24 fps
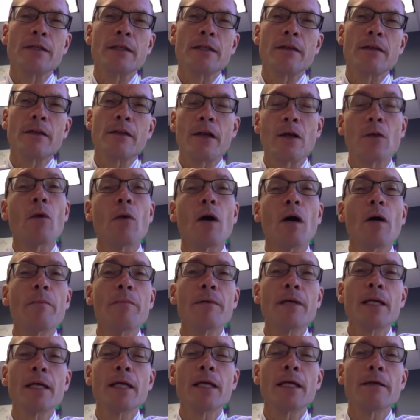their
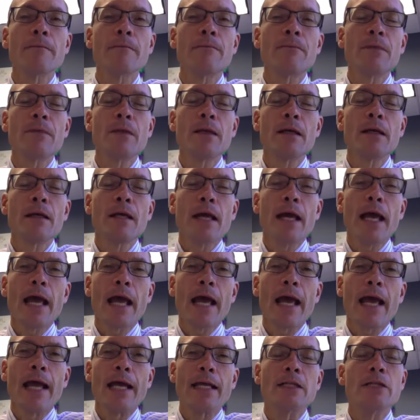well-being.
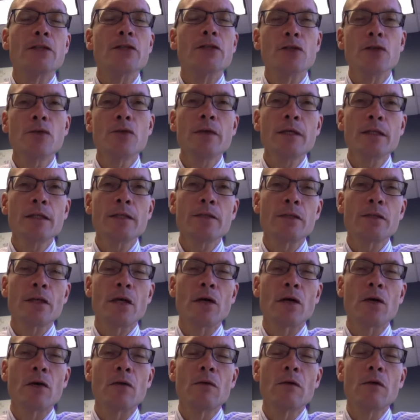And in doing
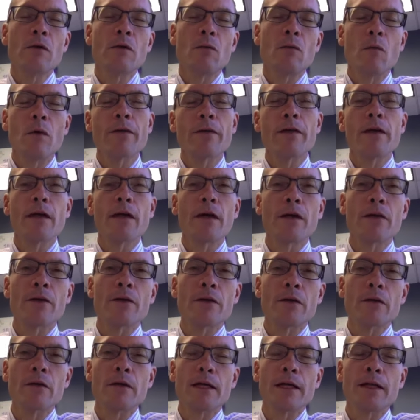so, one of the
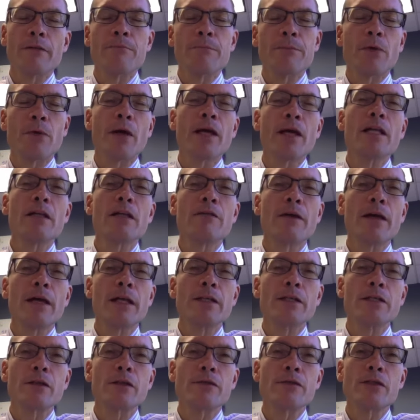other great
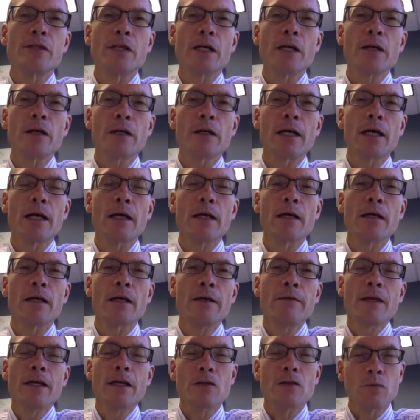advantages of Sharecare
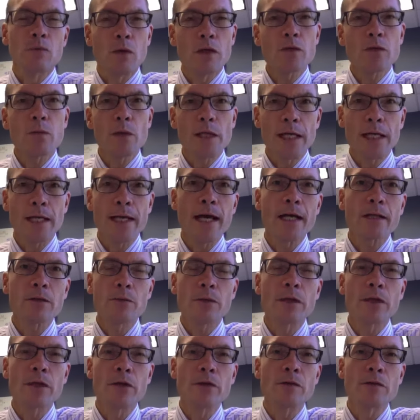is once we connect
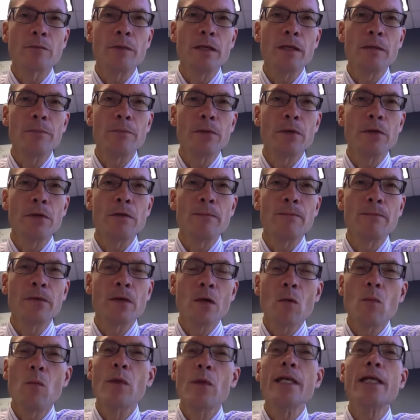with those people,
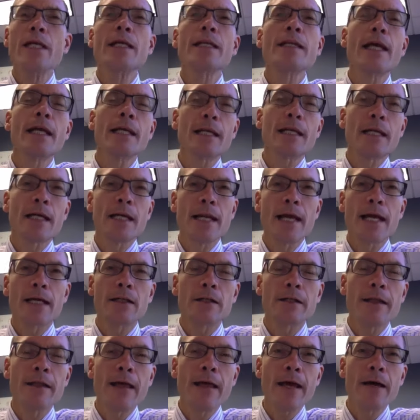we can then connect
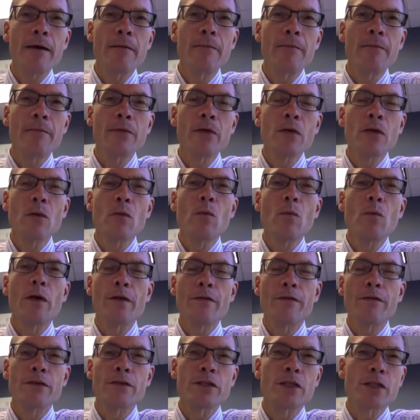them with
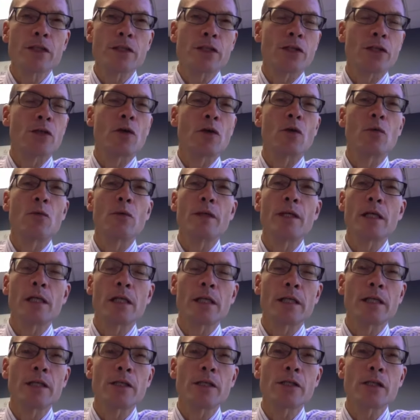a physician or with a
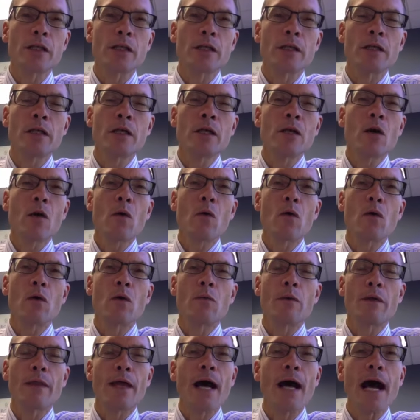clinician or
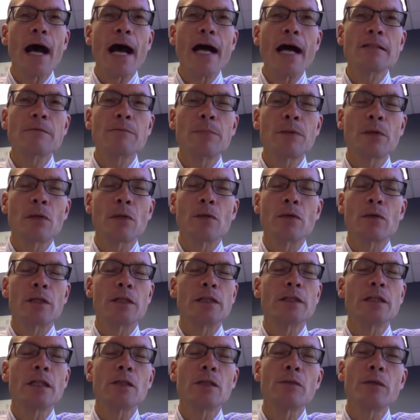with a hospital or
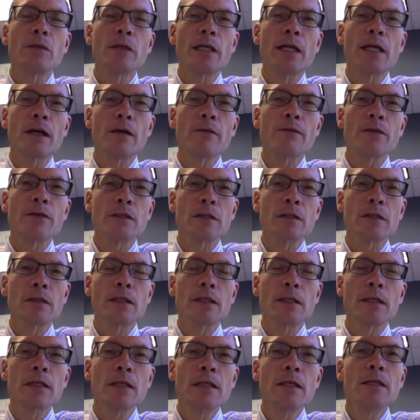continuing care
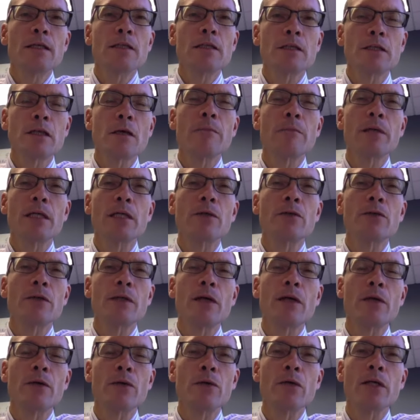facility, somebody
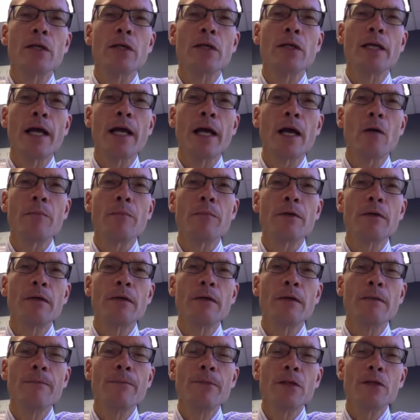who can help.
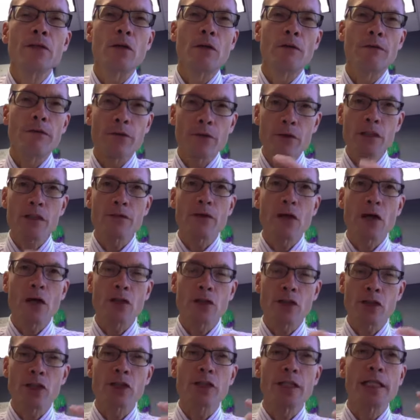So first of all,
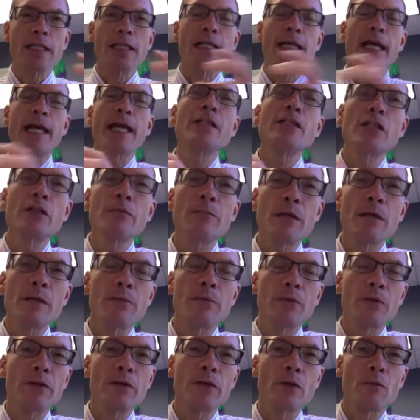it's just engaging
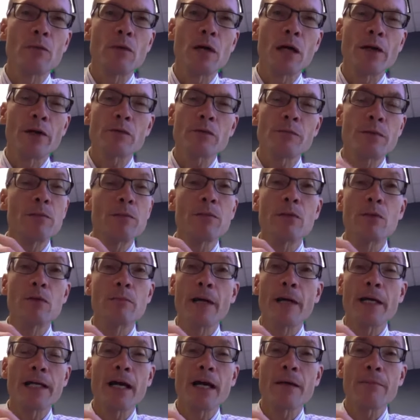people in their wellness, people who
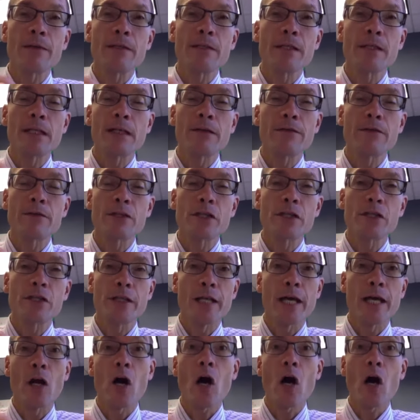might not be seeing a physician
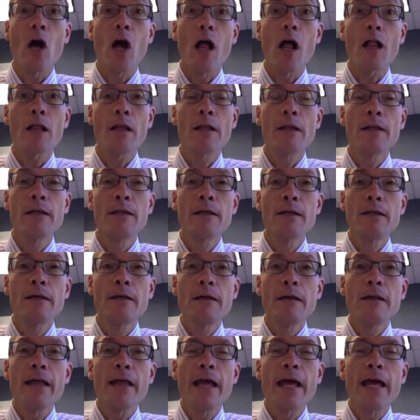at all,
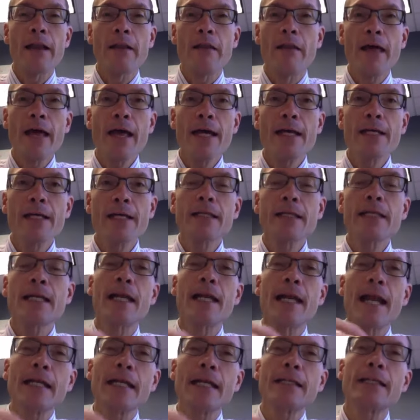and then
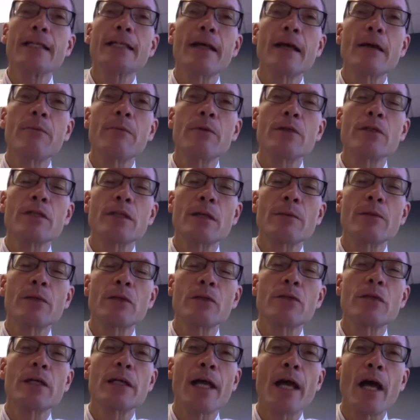connecting them with someone
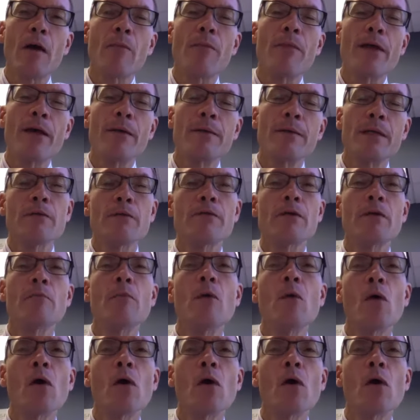who can help them even more.